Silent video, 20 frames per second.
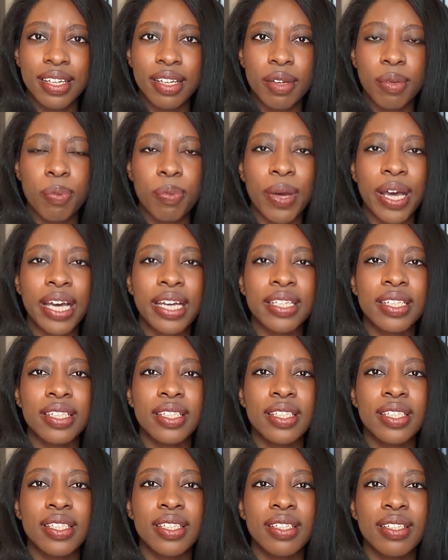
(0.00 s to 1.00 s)
But
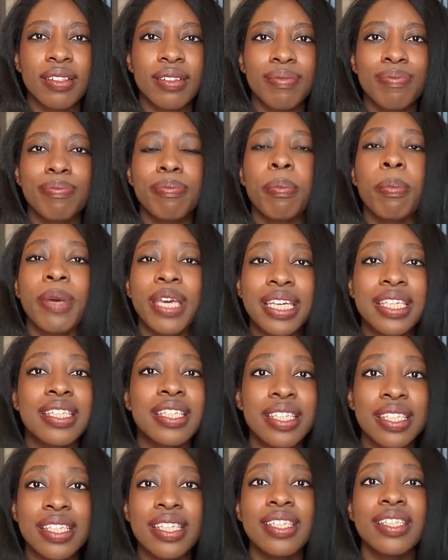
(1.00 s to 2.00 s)
big
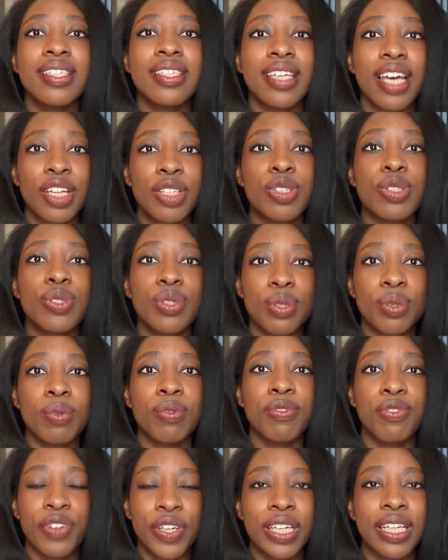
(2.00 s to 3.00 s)
cities tend to
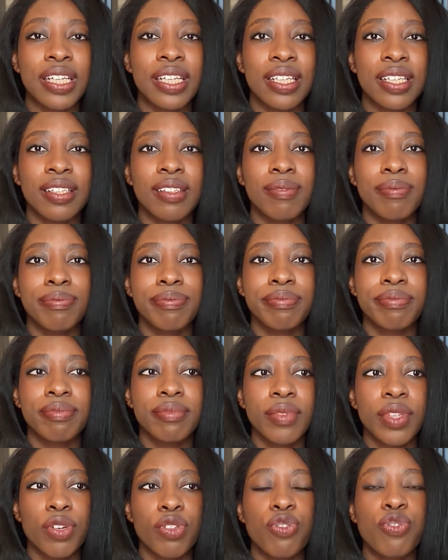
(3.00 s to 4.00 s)
feel
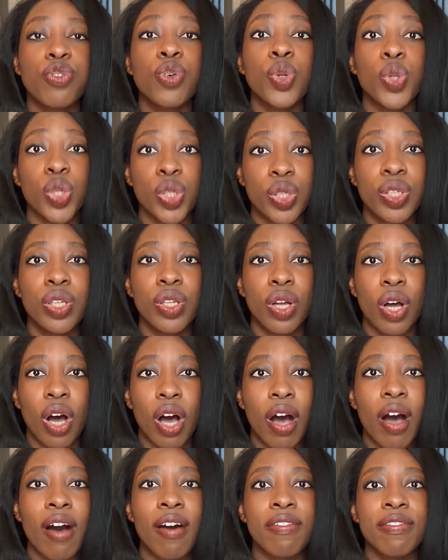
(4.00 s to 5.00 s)
full
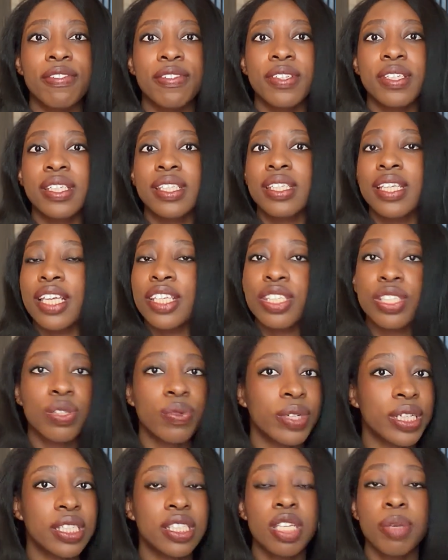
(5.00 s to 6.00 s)
of
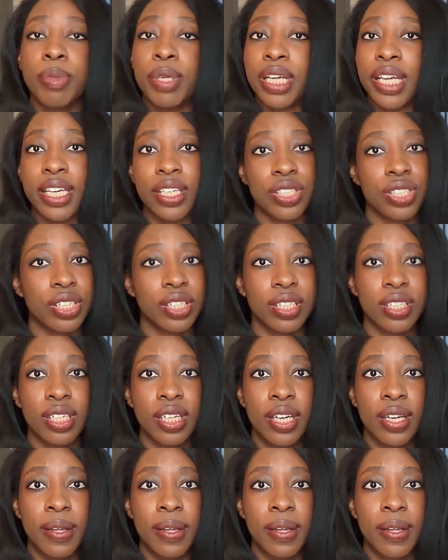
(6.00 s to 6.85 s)
sensory stimulation.